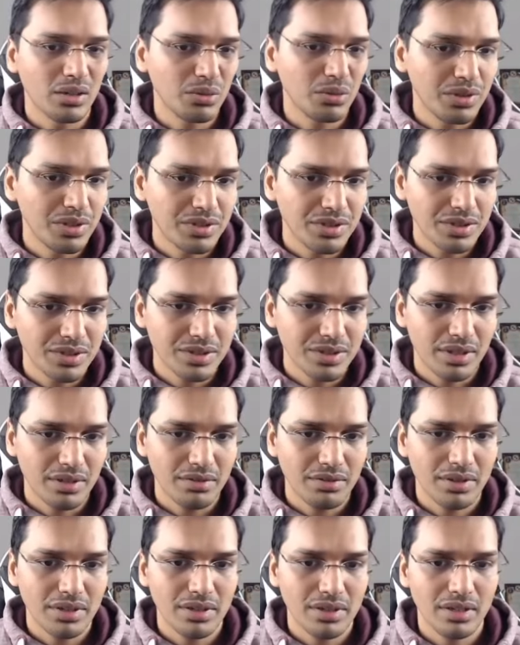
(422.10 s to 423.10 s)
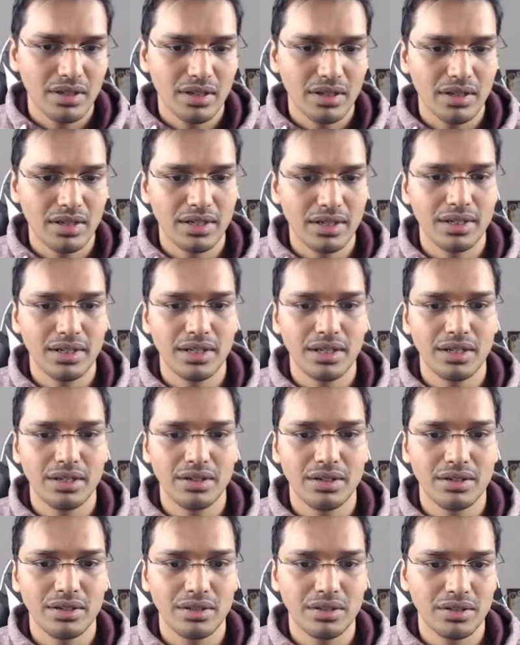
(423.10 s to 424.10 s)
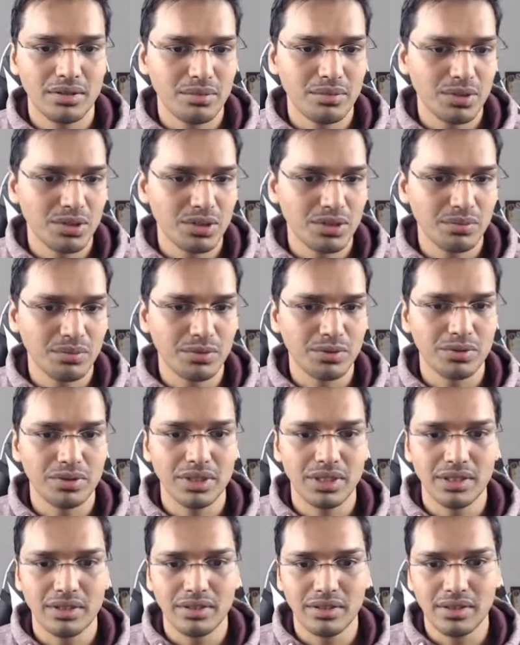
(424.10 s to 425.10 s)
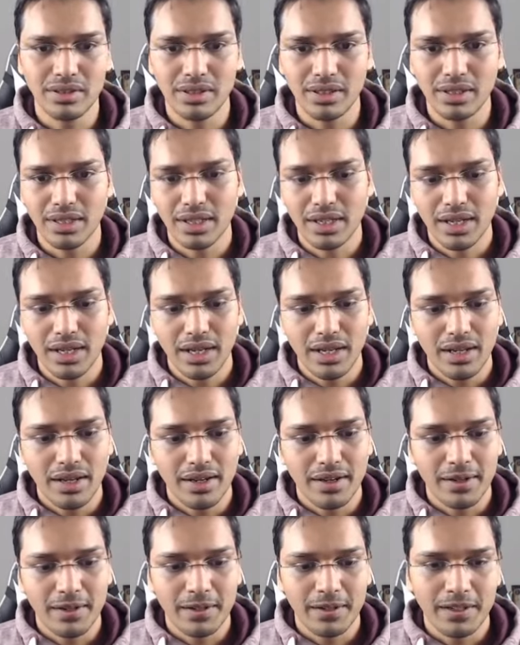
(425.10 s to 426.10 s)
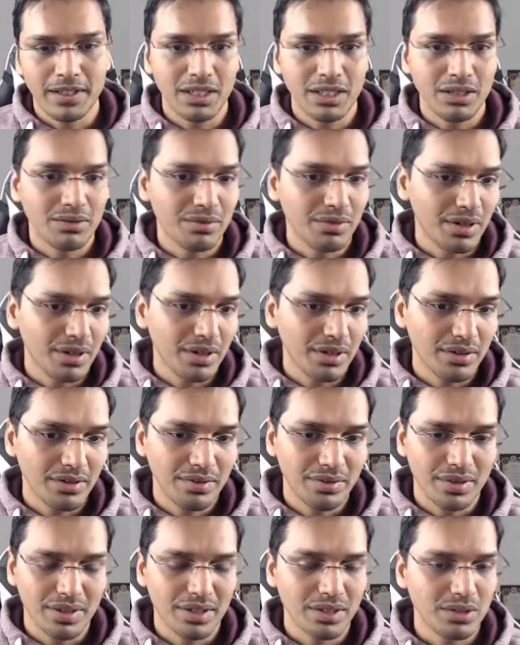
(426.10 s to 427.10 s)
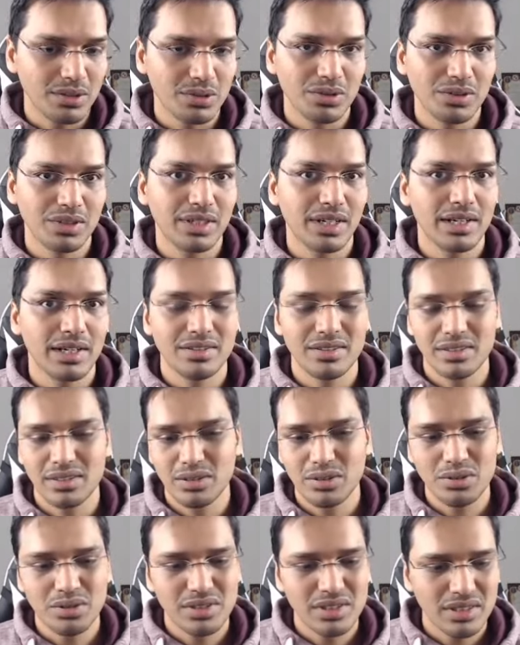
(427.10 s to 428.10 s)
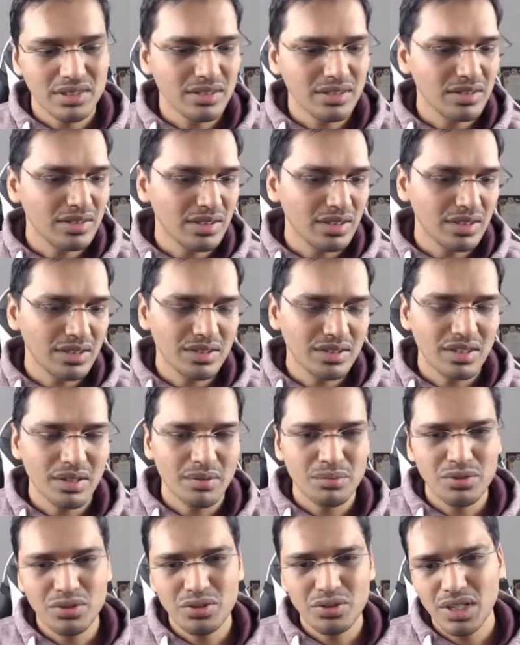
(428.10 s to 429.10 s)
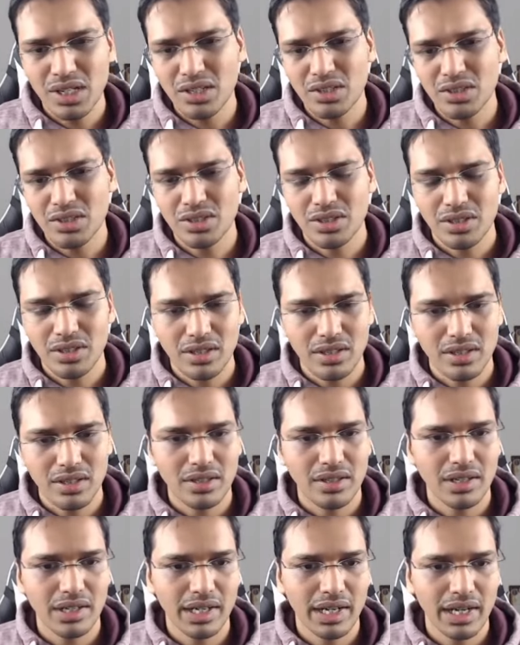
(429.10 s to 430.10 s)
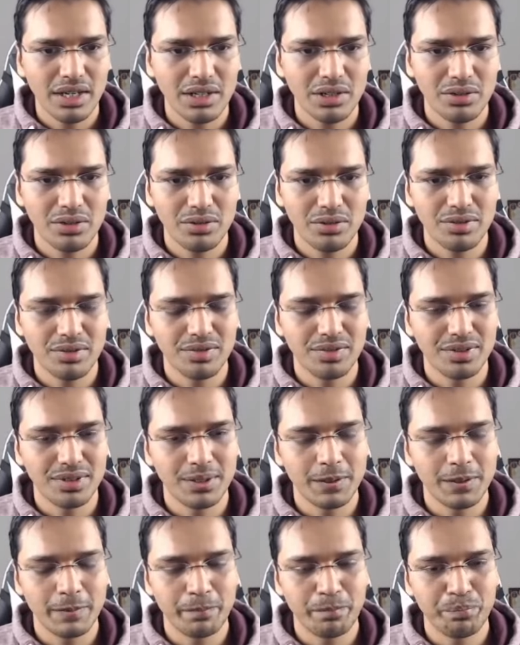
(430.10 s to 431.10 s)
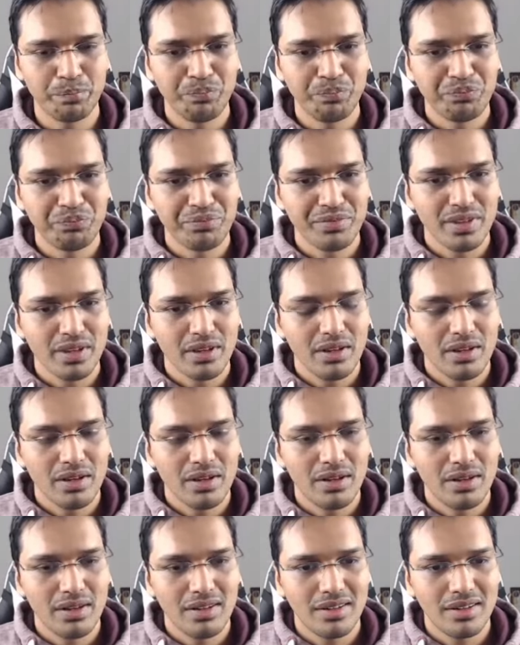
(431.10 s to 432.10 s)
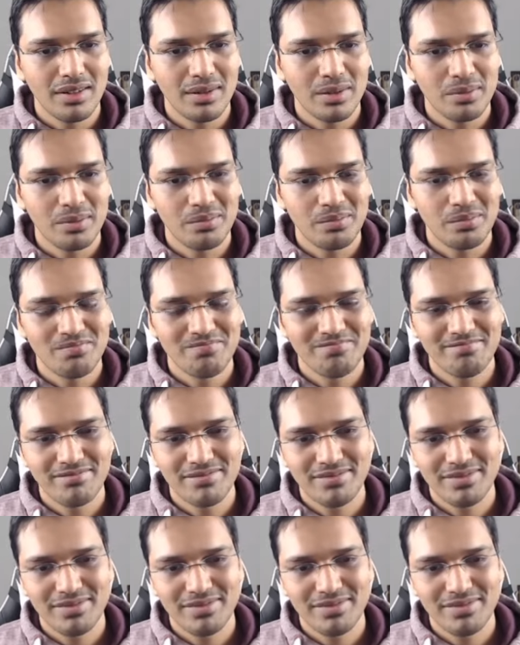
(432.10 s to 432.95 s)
queen c7, and bishop to d3, e5, and short castle. So some strange kind of um,